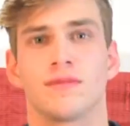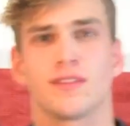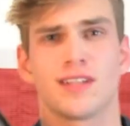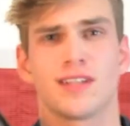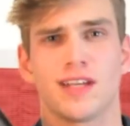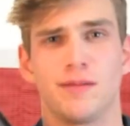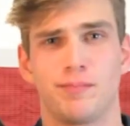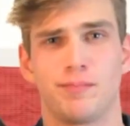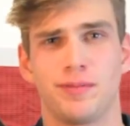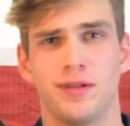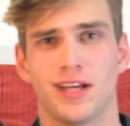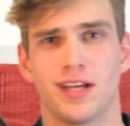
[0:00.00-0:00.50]

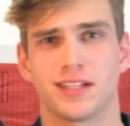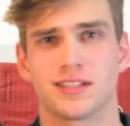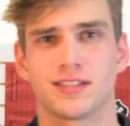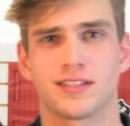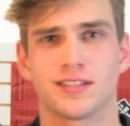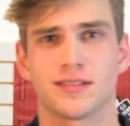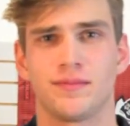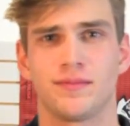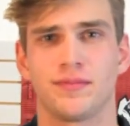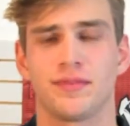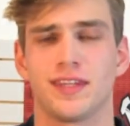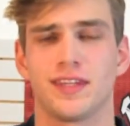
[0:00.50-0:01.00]
And plus,
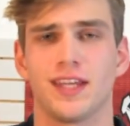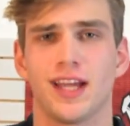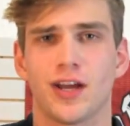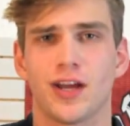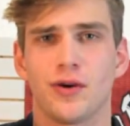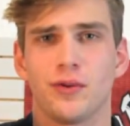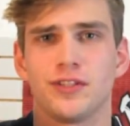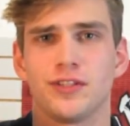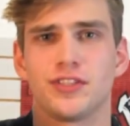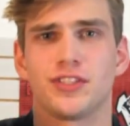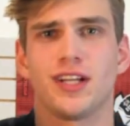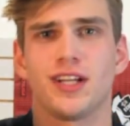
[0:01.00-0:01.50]
the Echo
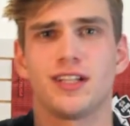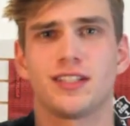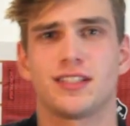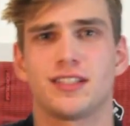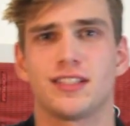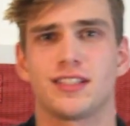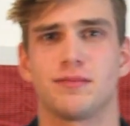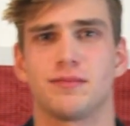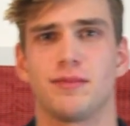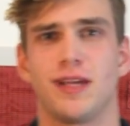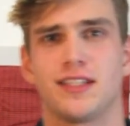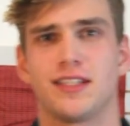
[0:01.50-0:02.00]
One
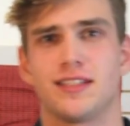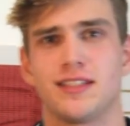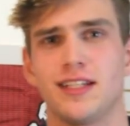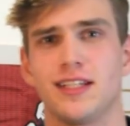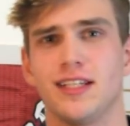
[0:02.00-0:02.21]
Genesis makes it